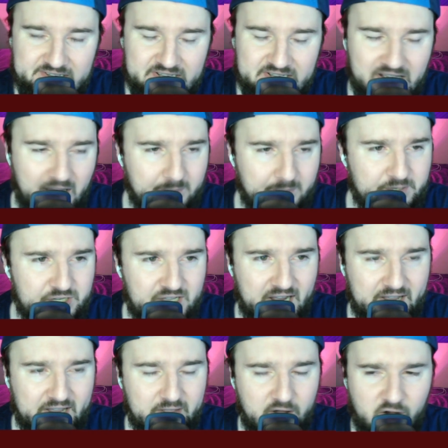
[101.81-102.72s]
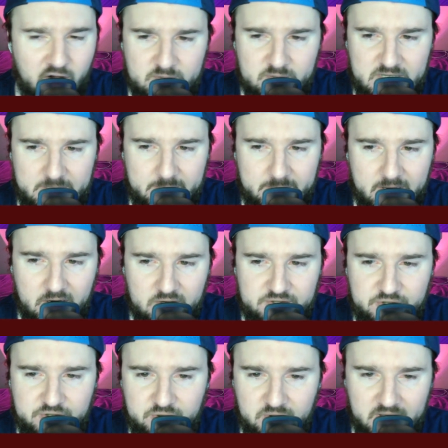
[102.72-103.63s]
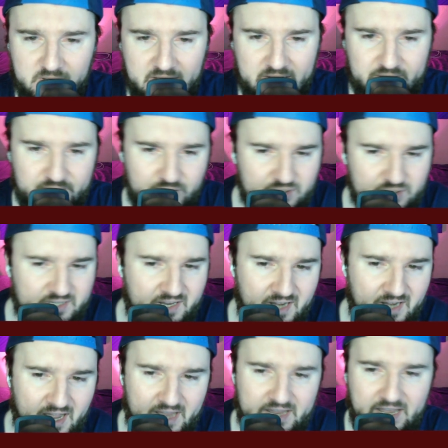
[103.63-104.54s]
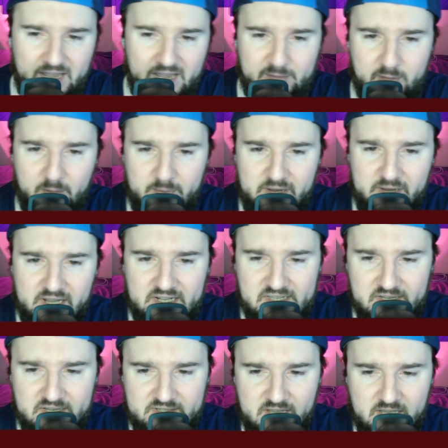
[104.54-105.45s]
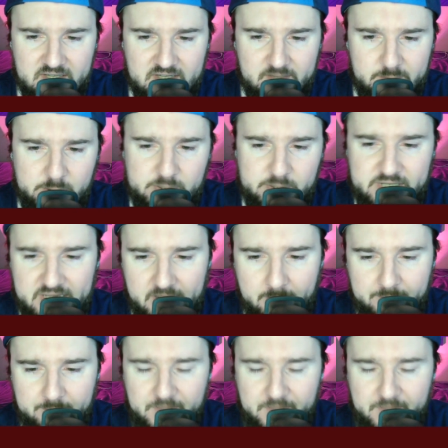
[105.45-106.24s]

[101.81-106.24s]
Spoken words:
I'm just liking the home team here. Tulane Thursday night game up against this SMU team.